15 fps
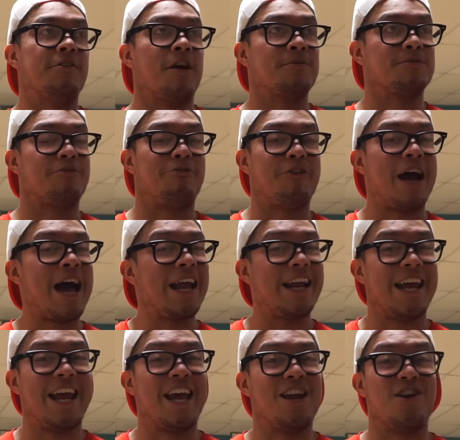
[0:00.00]
grams of fat,
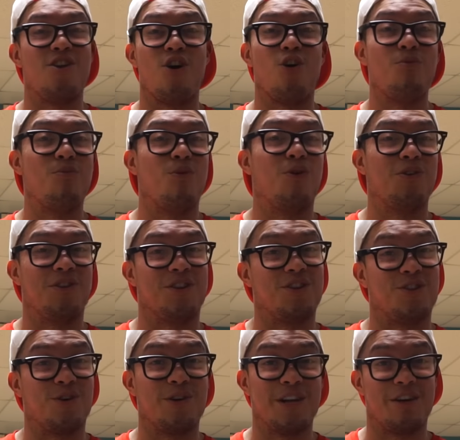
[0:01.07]
and no more than
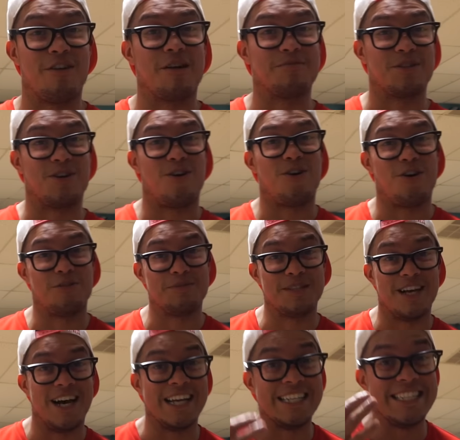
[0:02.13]
30 grams of carbs
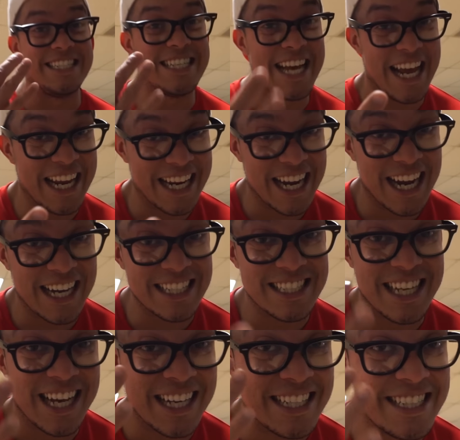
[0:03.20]
a day,
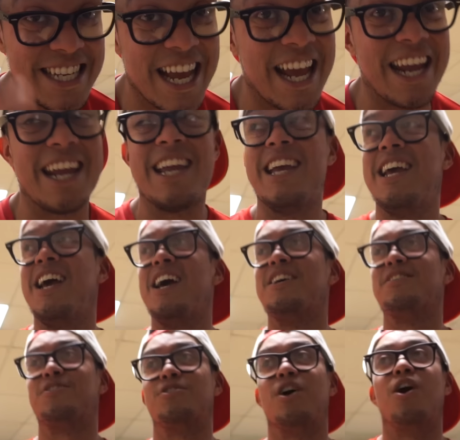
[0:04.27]
guys, a day.
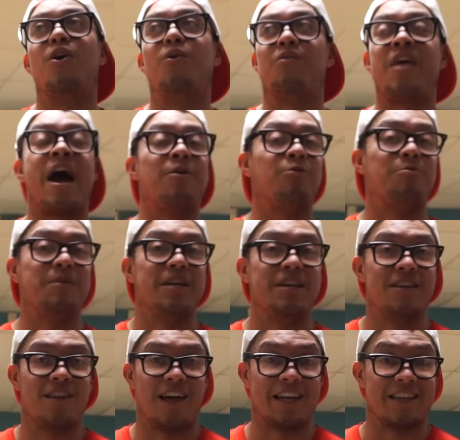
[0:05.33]
So that will
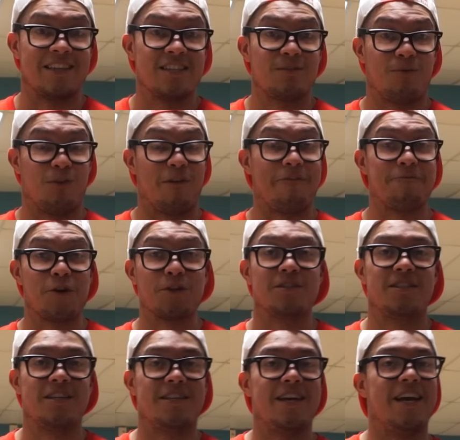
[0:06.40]
be like this for the
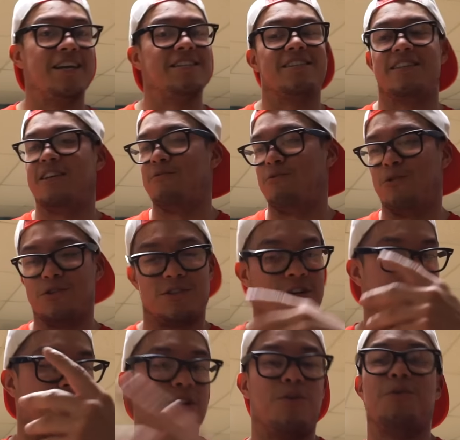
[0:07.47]
first 10 days, and then we'll
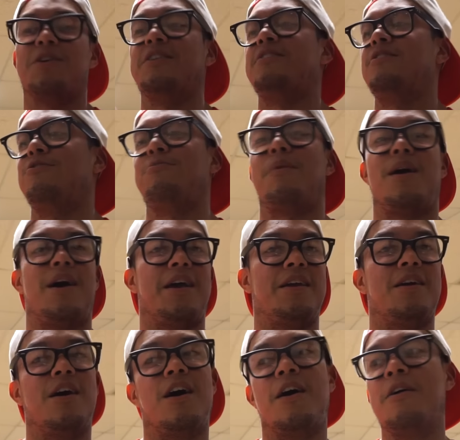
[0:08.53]
start going into my,
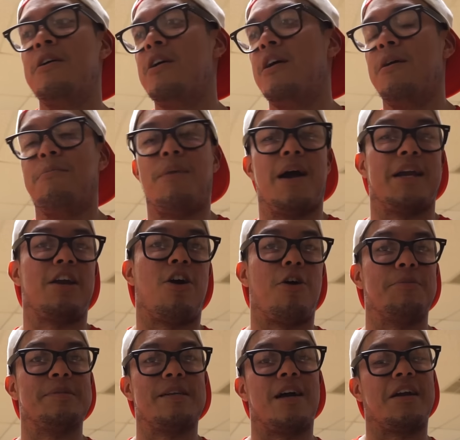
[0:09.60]
uh, my
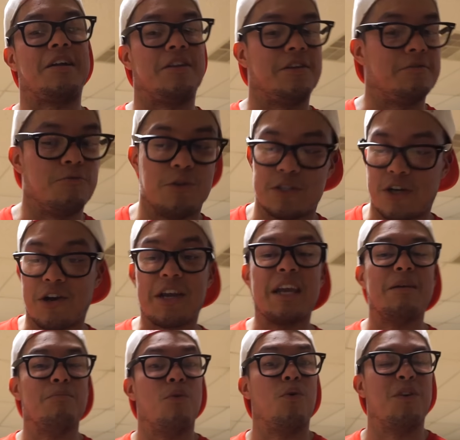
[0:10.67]
carb cycling, which I'll
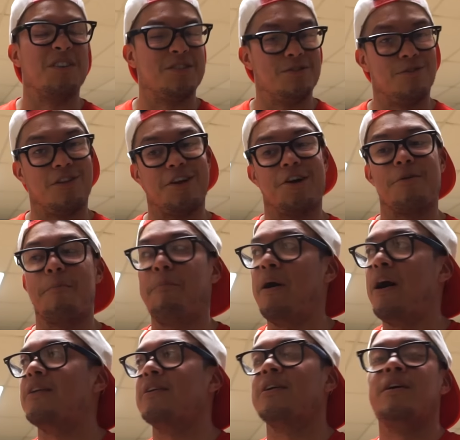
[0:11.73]
get more into later.
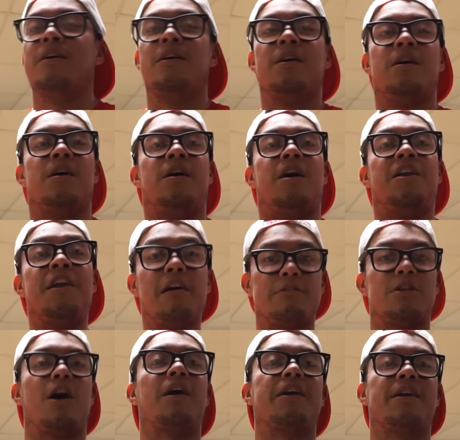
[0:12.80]
But enough
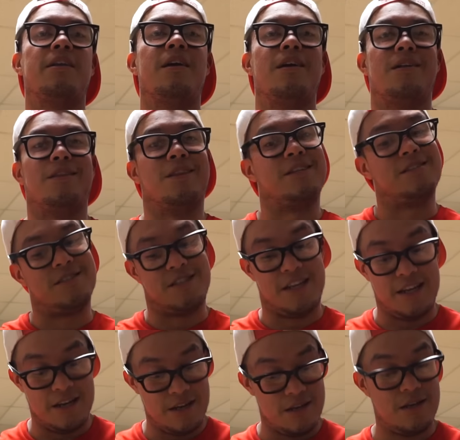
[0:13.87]
talking. Let's
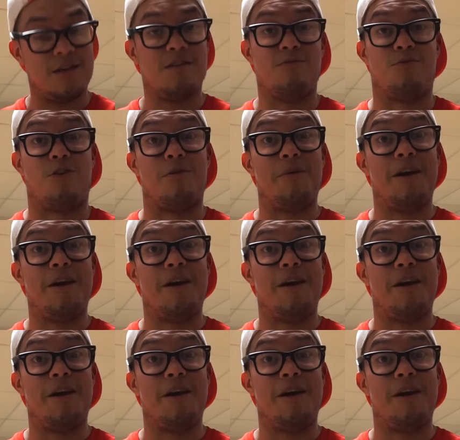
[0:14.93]
see where I'm